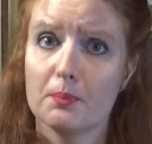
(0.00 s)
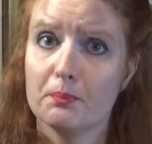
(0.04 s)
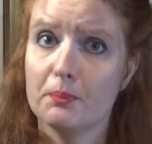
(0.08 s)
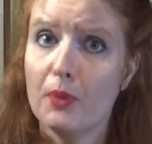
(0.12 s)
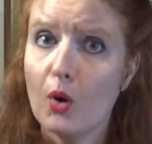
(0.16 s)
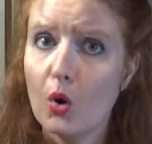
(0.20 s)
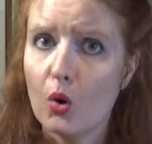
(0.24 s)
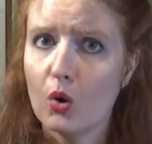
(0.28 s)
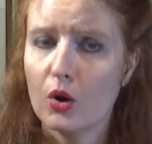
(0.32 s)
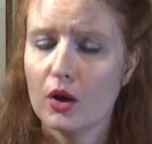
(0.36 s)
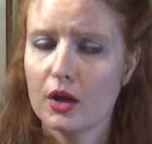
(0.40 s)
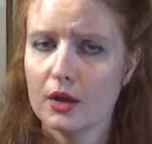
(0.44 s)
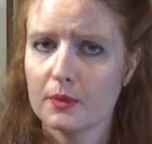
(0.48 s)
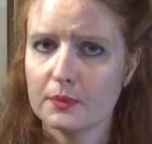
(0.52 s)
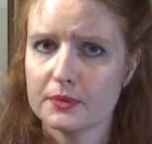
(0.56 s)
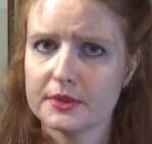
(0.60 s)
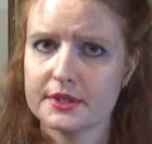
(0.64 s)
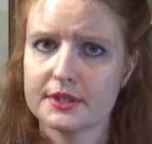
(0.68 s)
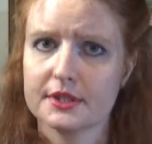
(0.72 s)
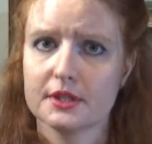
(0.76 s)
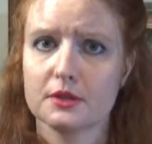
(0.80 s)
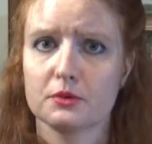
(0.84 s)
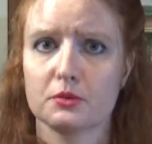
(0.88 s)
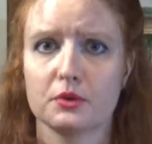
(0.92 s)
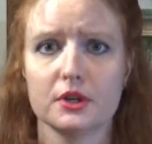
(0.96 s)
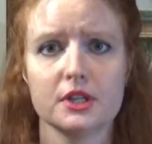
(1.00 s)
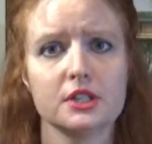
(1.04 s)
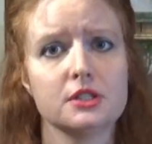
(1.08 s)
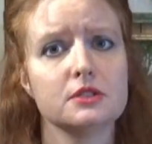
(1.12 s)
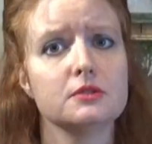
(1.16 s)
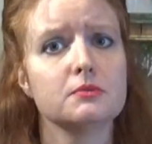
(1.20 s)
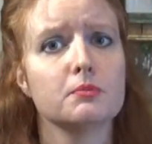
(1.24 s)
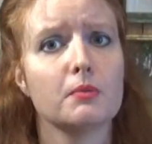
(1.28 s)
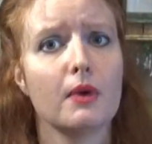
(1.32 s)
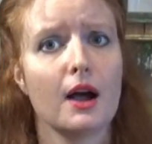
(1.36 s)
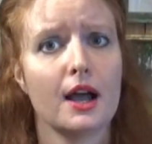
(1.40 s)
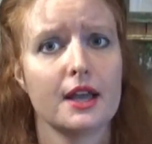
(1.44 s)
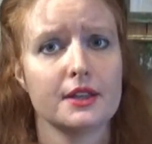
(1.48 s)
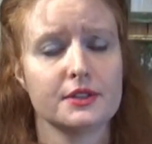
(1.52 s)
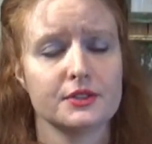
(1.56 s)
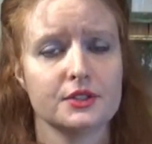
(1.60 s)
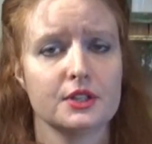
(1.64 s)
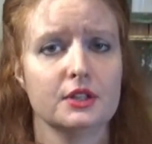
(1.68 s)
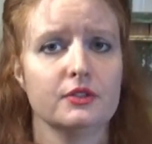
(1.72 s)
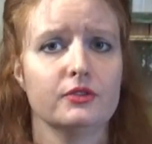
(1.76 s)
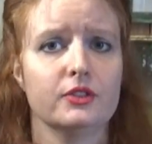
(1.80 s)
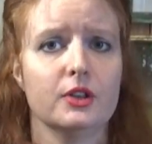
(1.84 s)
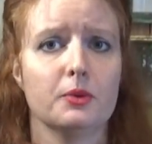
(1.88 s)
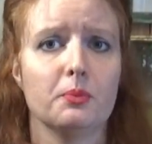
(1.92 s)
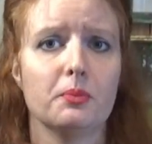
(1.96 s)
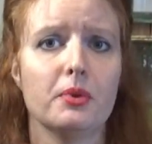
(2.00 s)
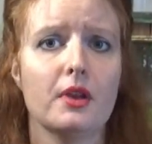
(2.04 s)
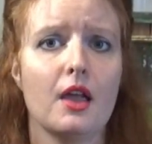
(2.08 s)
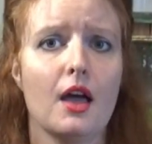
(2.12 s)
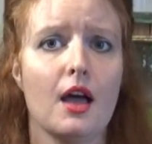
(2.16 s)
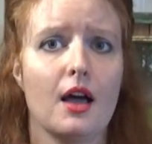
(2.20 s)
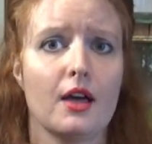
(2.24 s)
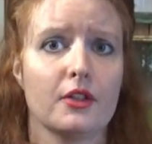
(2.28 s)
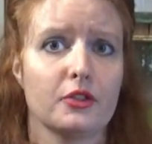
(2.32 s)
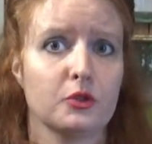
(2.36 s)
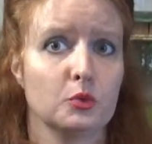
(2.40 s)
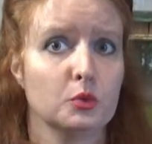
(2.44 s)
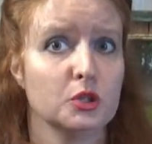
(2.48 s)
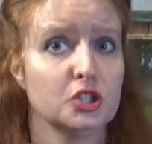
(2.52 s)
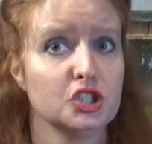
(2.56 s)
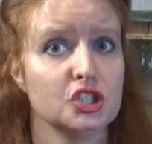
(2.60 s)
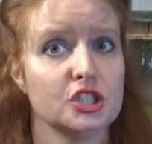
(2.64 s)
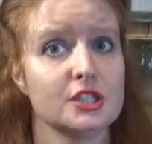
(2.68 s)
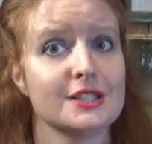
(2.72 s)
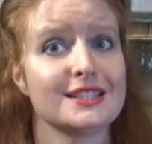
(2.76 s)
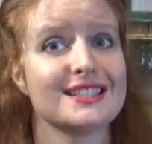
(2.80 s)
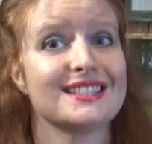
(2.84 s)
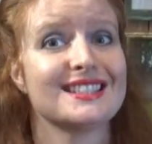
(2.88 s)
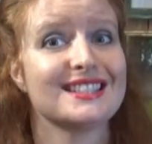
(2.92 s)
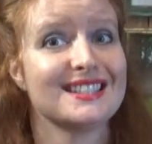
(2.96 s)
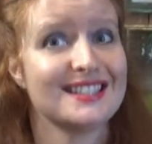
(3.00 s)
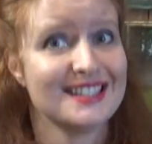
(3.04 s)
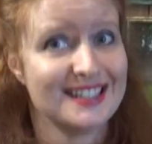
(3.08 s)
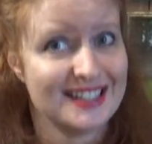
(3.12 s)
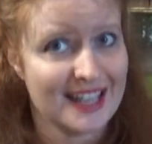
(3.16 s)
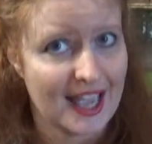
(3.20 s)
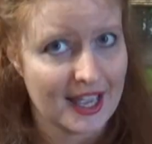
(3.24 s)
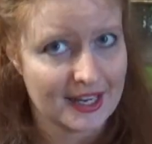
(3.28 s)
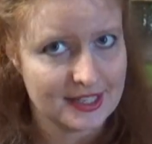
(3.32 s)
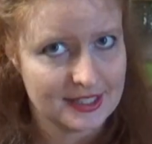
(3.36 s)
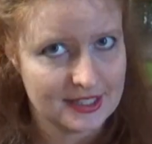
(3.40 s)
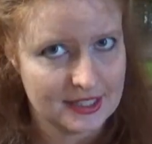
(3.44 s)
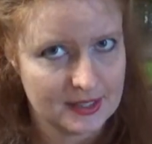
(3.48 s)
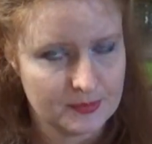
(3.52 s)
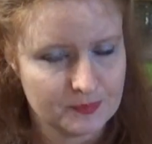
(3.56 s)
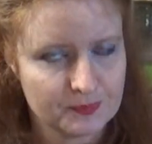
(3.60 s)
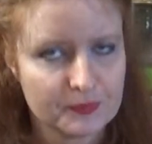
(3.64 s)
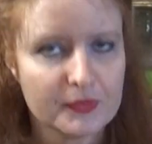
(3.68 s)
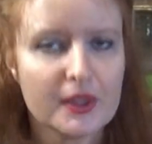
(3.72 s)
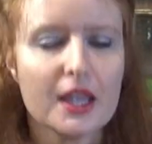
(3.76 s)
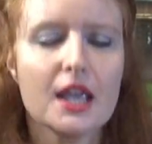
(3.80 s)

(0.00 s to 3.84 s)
poems written by Sylvia Plath, which is Daddy.